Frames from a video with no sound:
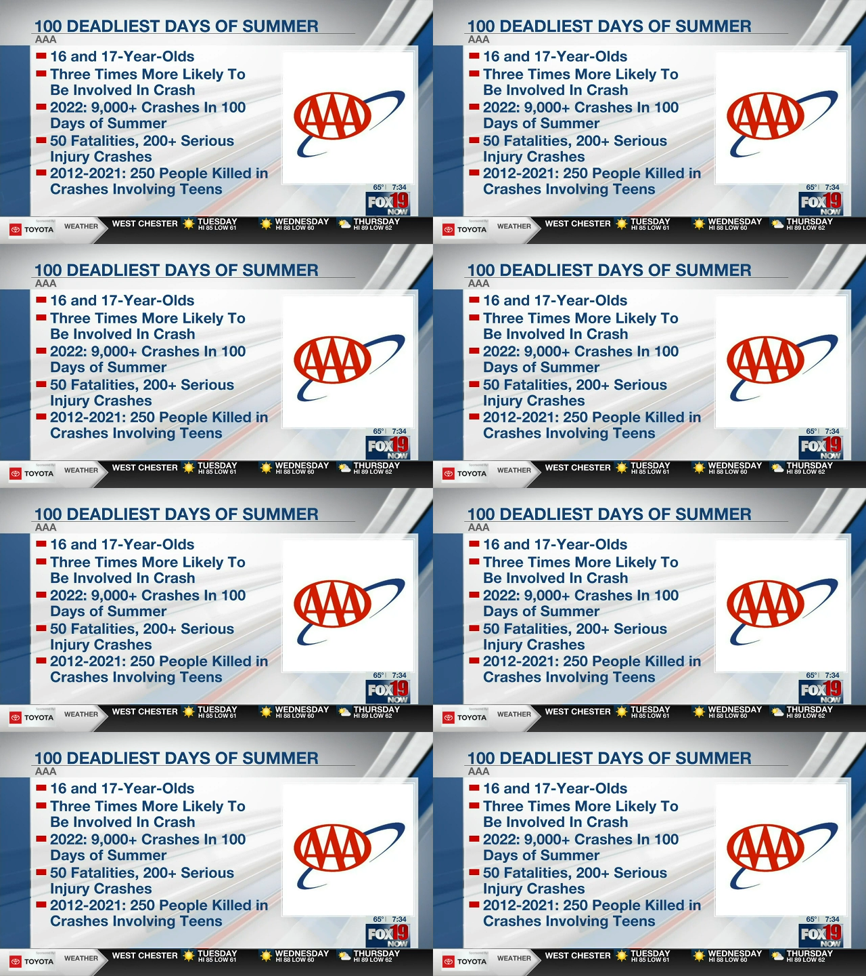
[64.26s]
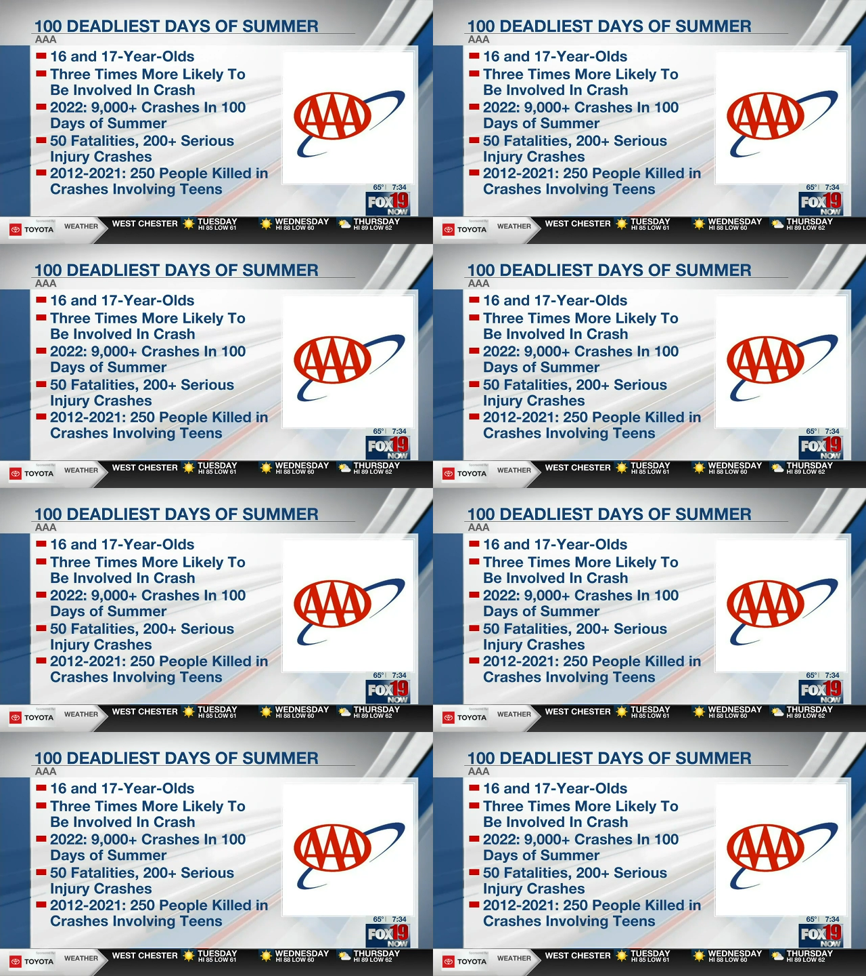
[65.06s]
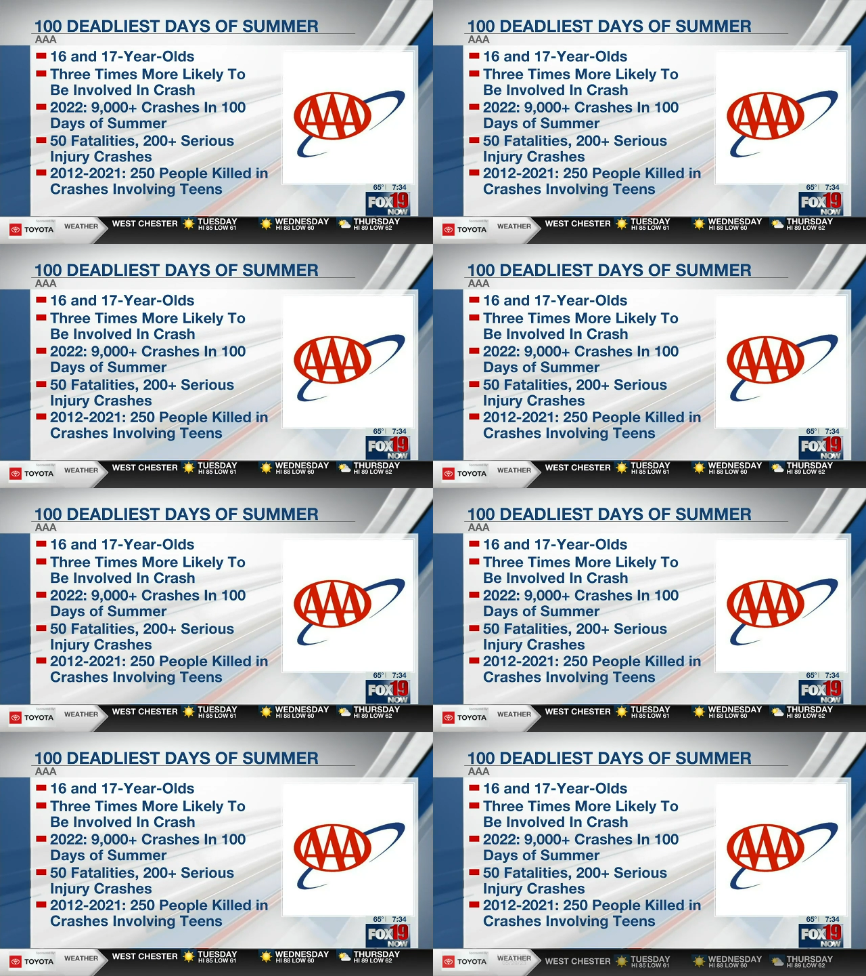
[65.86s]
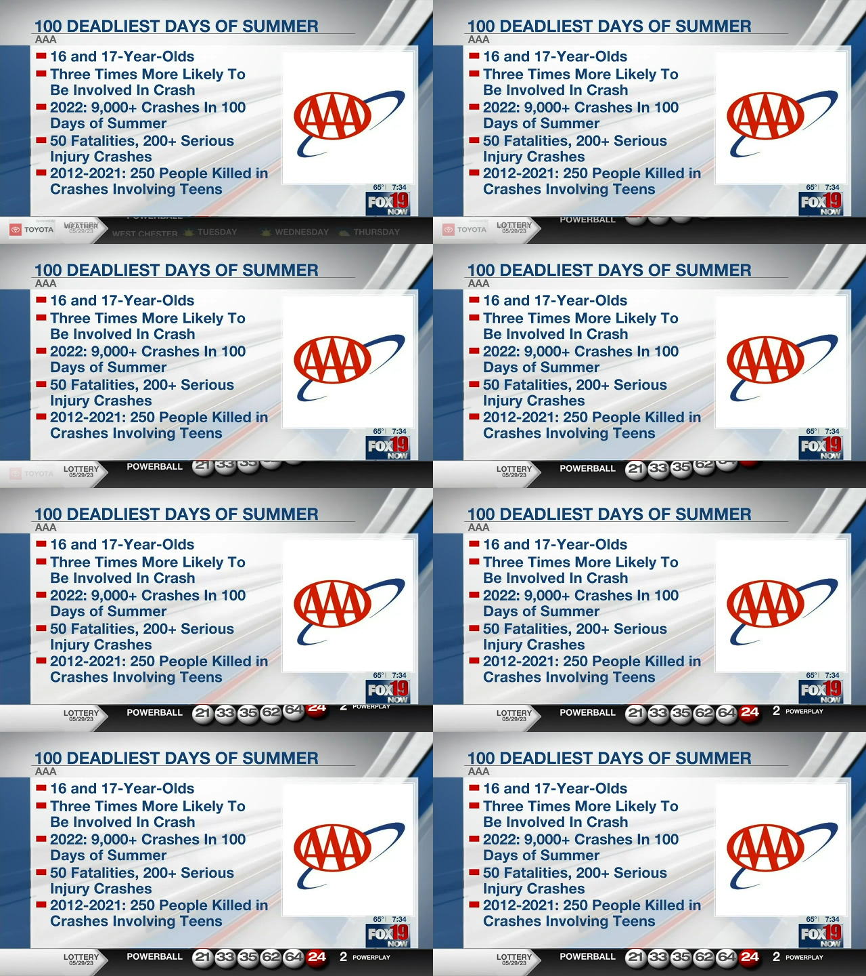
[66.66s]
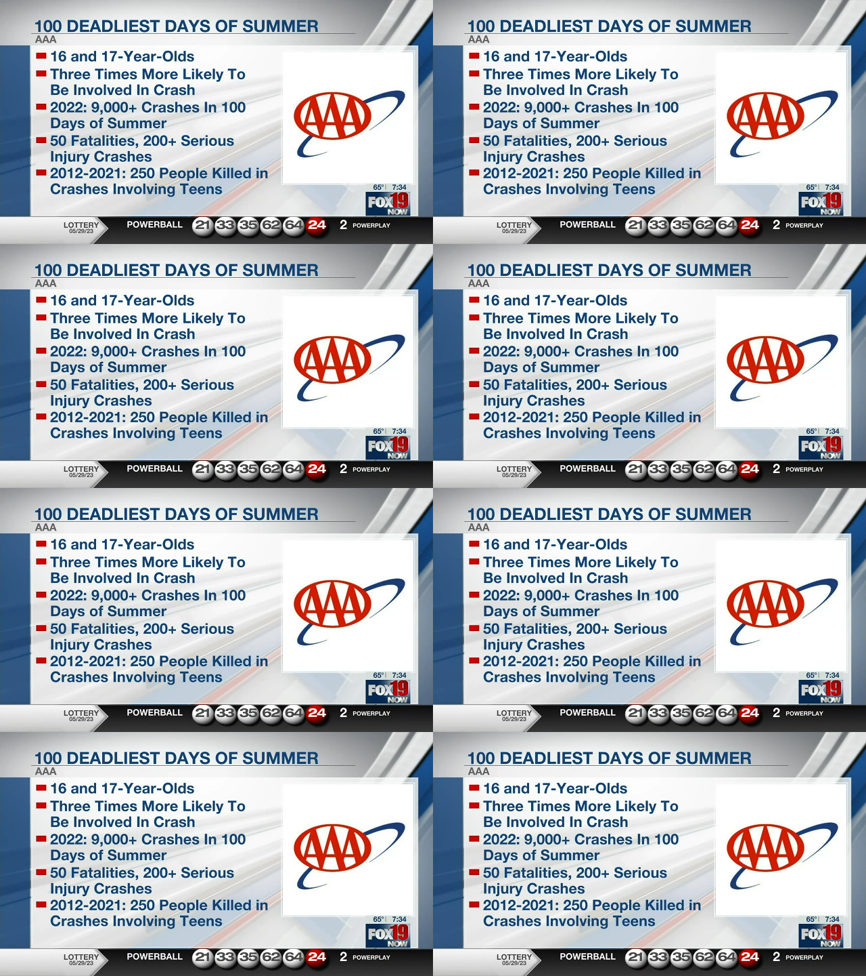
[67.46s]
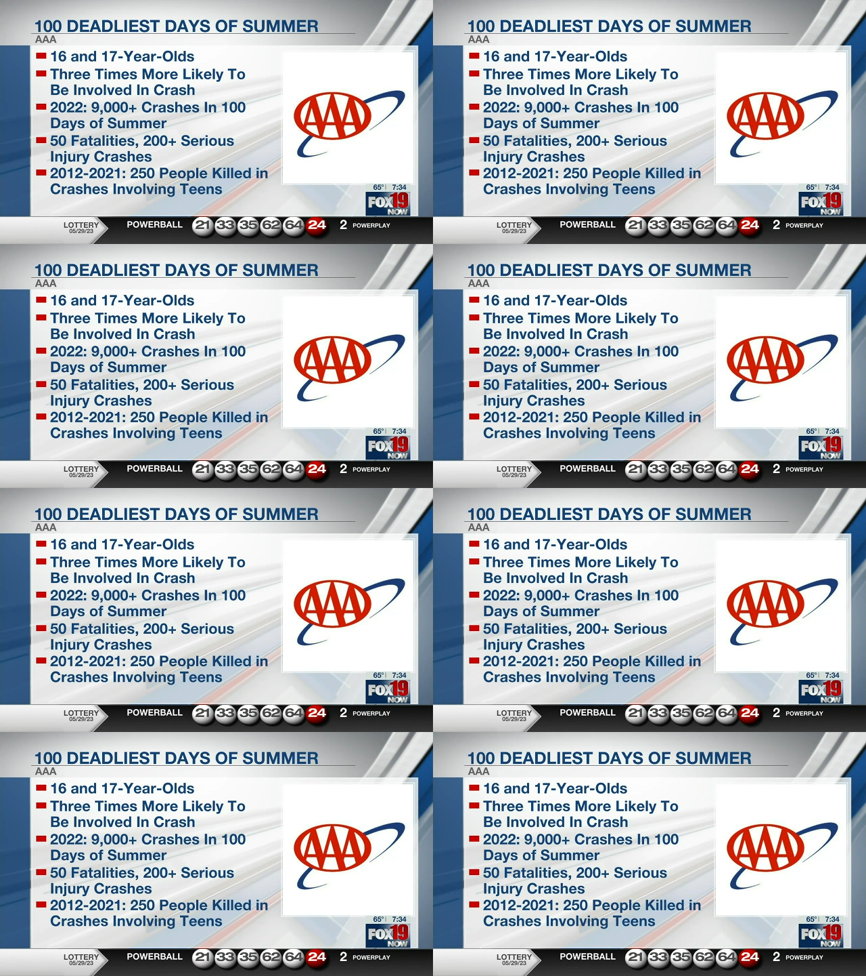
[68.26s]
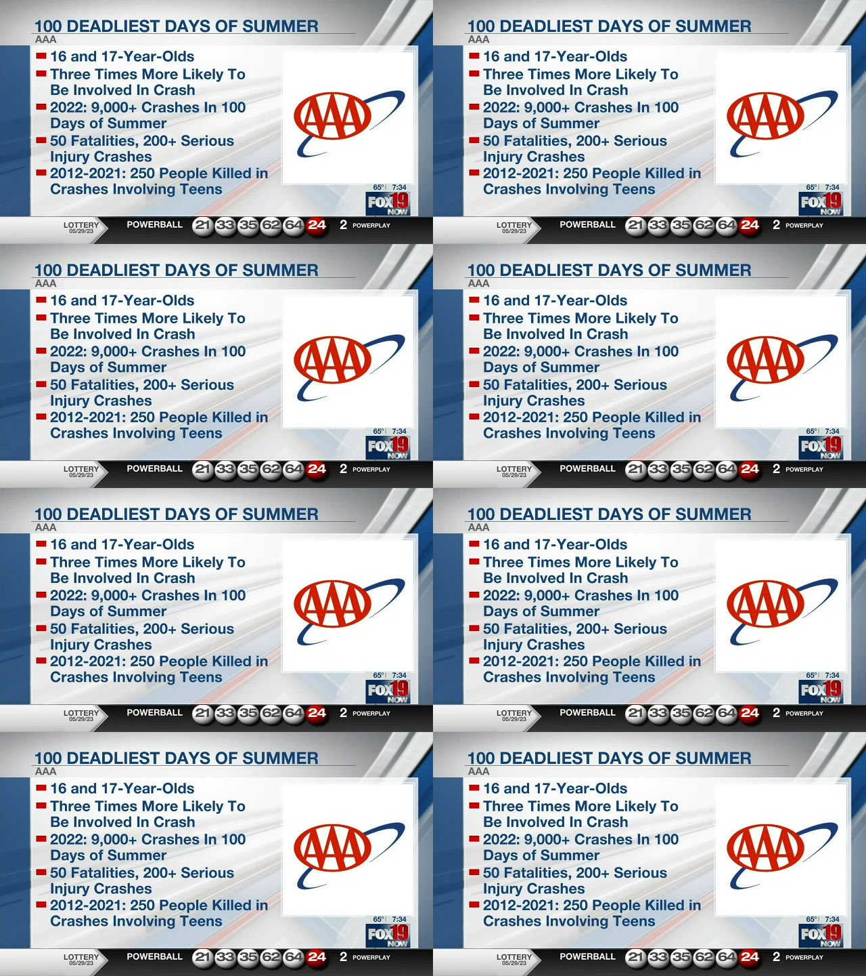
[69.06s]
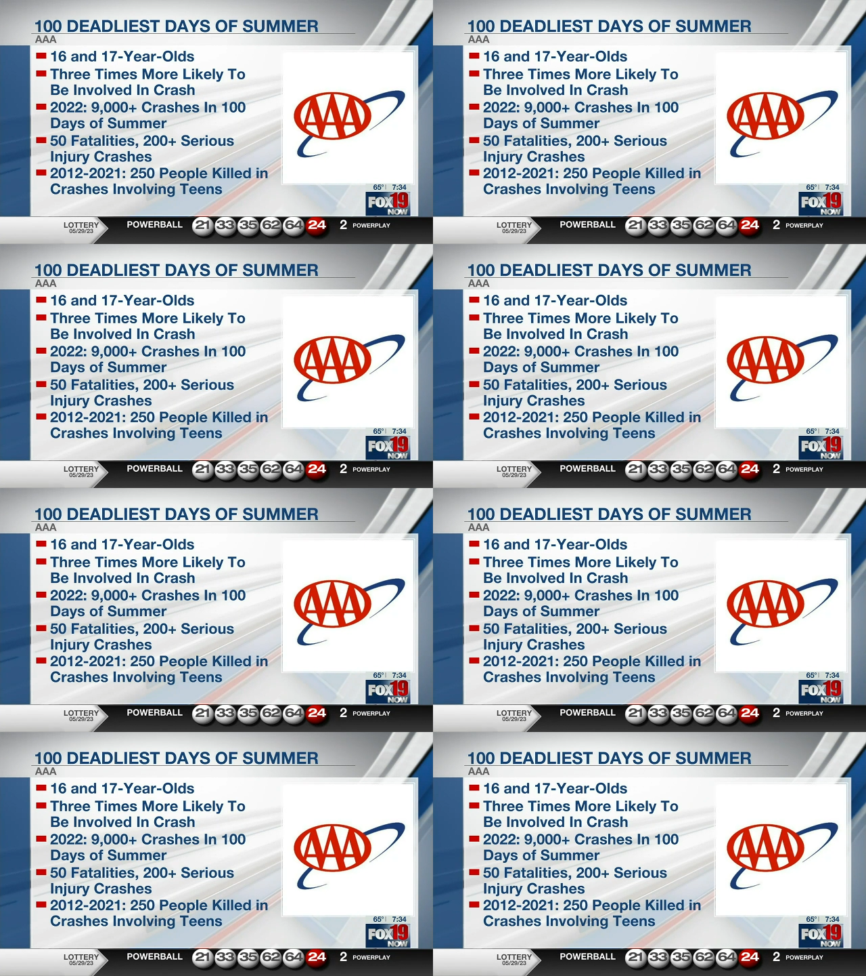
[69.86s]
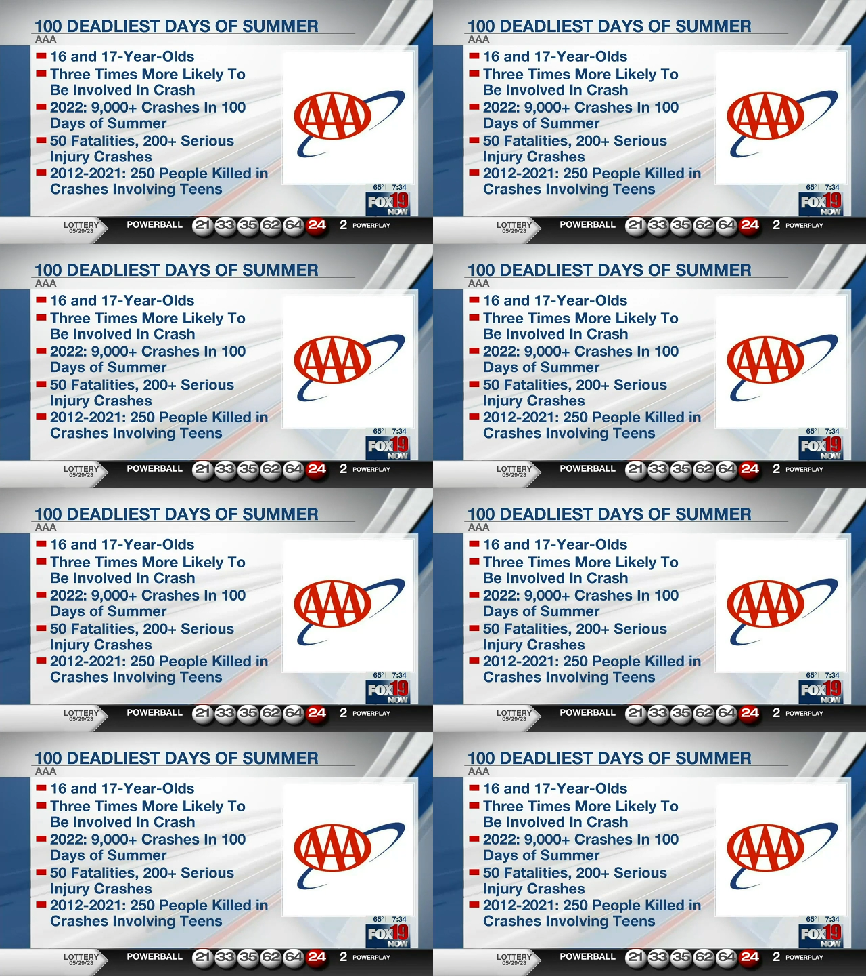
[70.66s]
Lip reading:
Nobody's mouth can be seen.